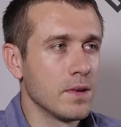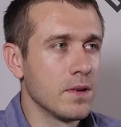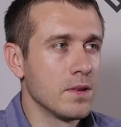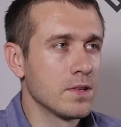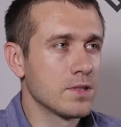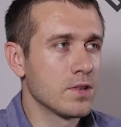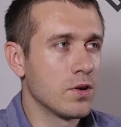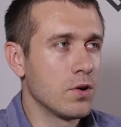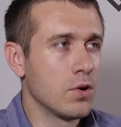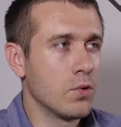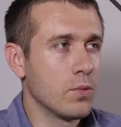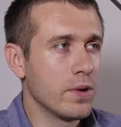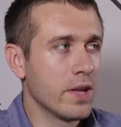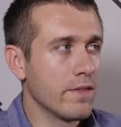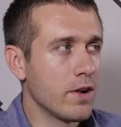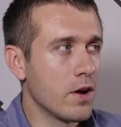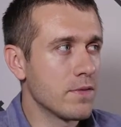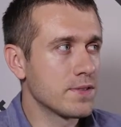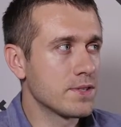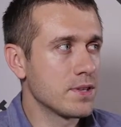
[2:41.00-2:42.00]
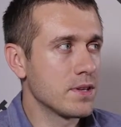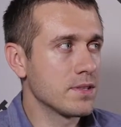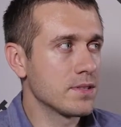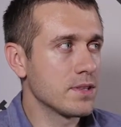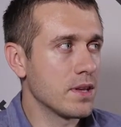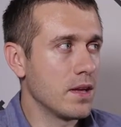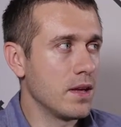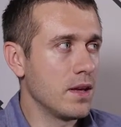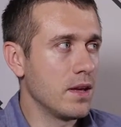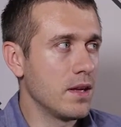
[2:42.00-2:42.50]
So we have
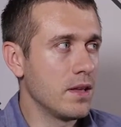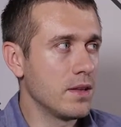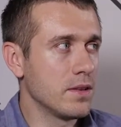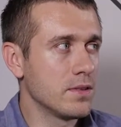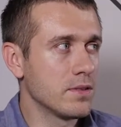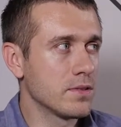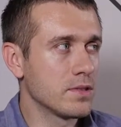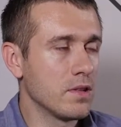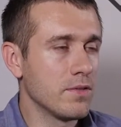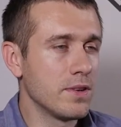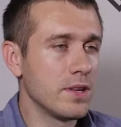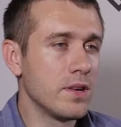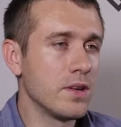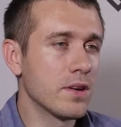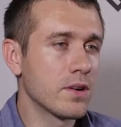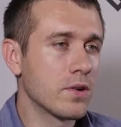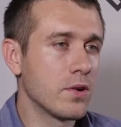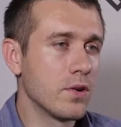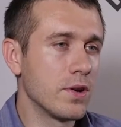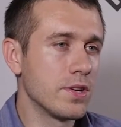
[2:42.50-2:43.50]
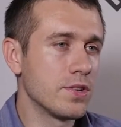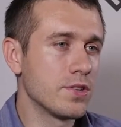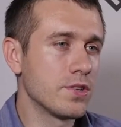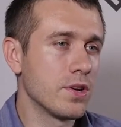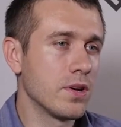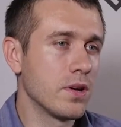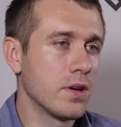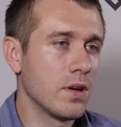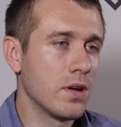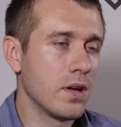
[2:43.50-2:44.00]
offices in Slovenia,
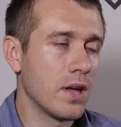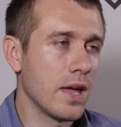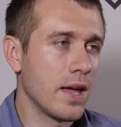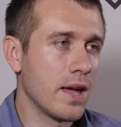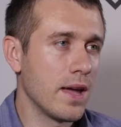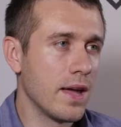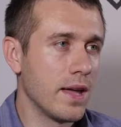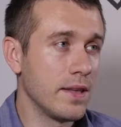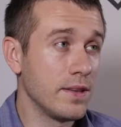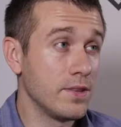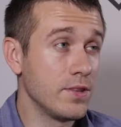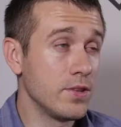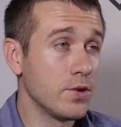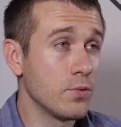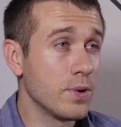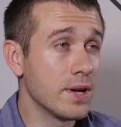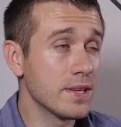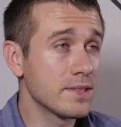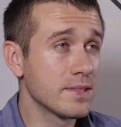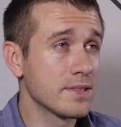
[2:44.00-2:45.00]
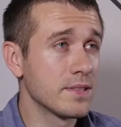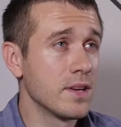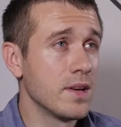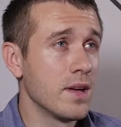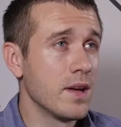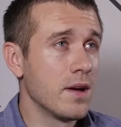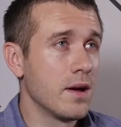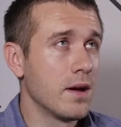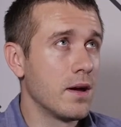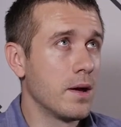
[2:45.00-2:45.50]
Croatia, and in the US,
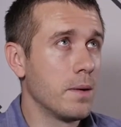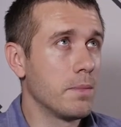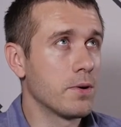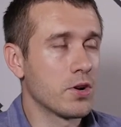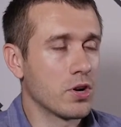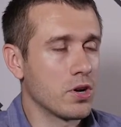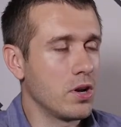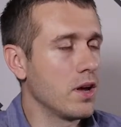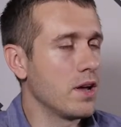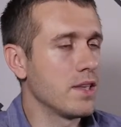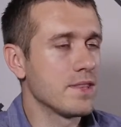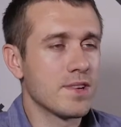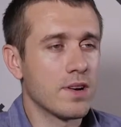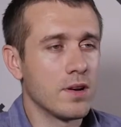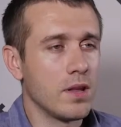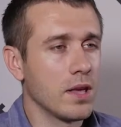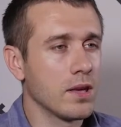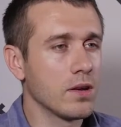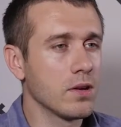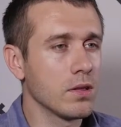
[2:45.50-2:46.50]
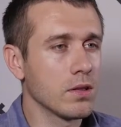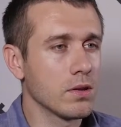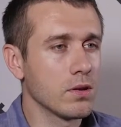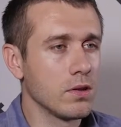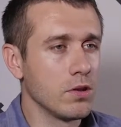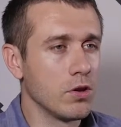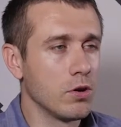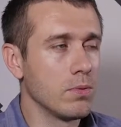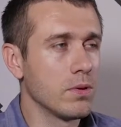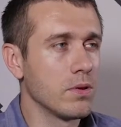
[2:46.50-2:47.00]
but our clients are like
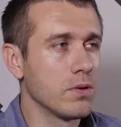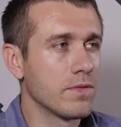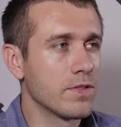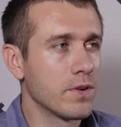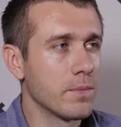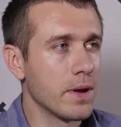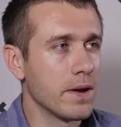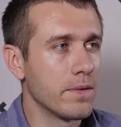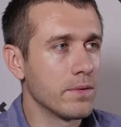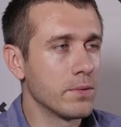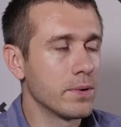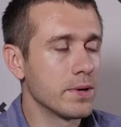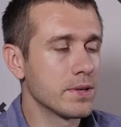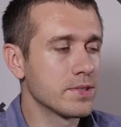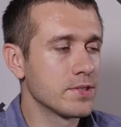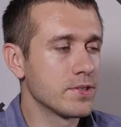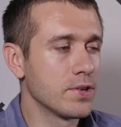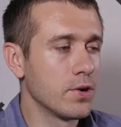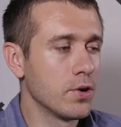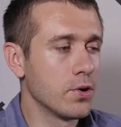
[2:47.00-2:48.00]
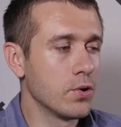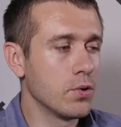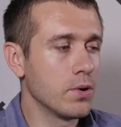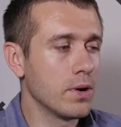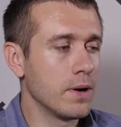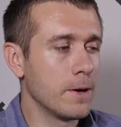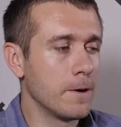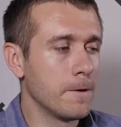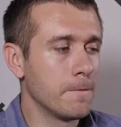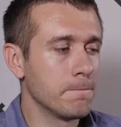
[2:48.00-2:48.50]
global from everywhere. So
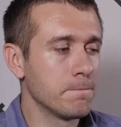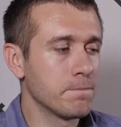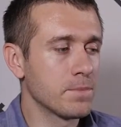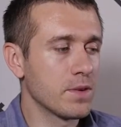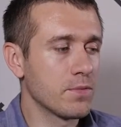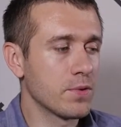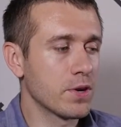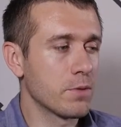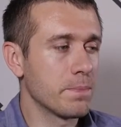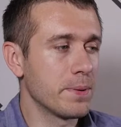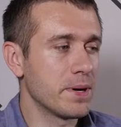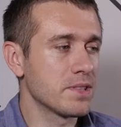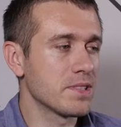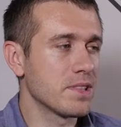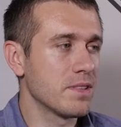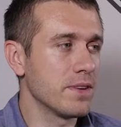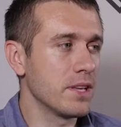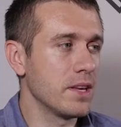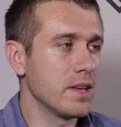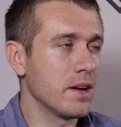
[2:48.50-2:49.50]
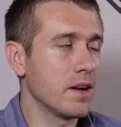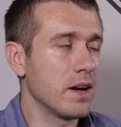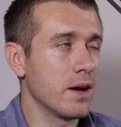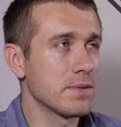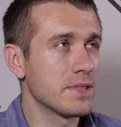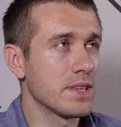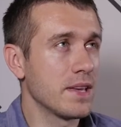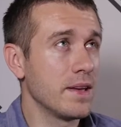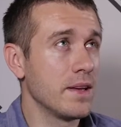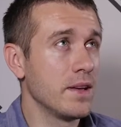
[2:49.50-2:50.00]
if we compare Slovenia, I
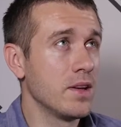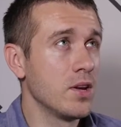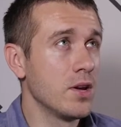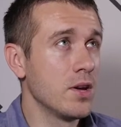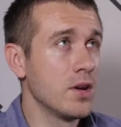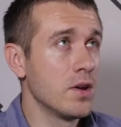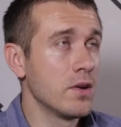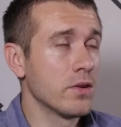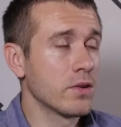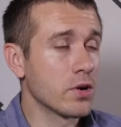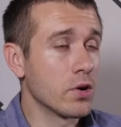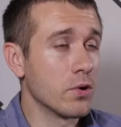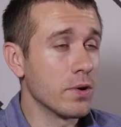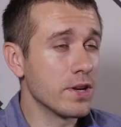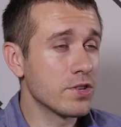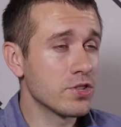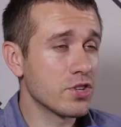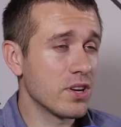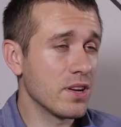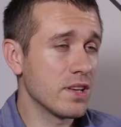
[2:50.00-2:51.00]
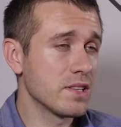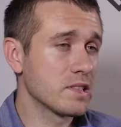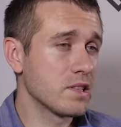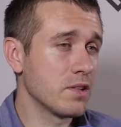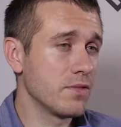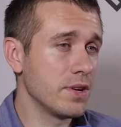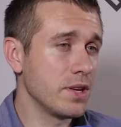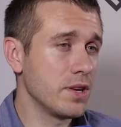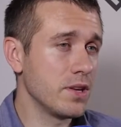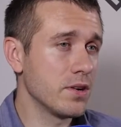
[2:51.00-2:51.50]
would say Croatia and
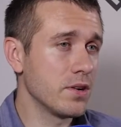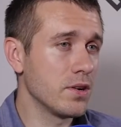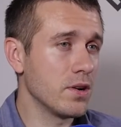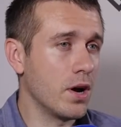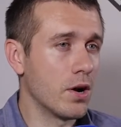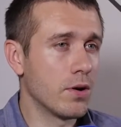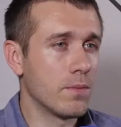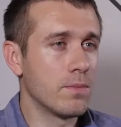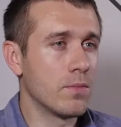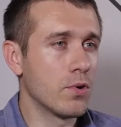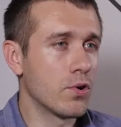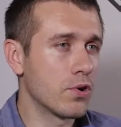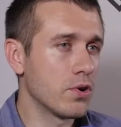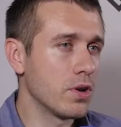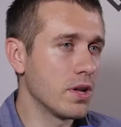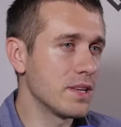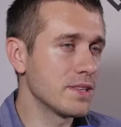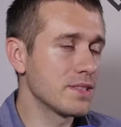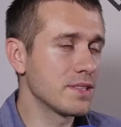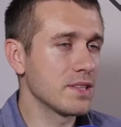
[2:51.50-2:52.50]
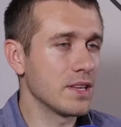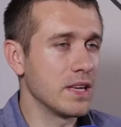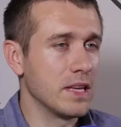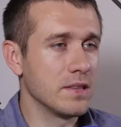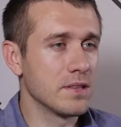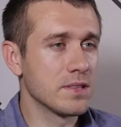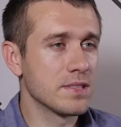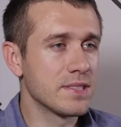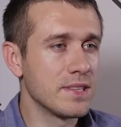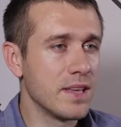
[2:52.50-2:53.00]
Slovenia are more or less
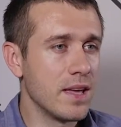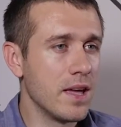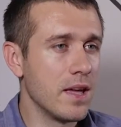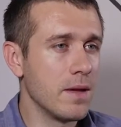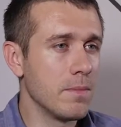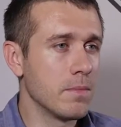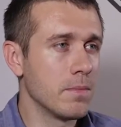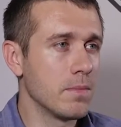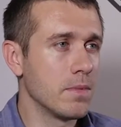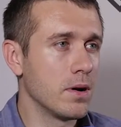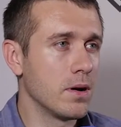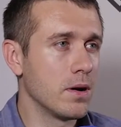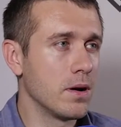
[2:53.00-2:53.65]
in the same.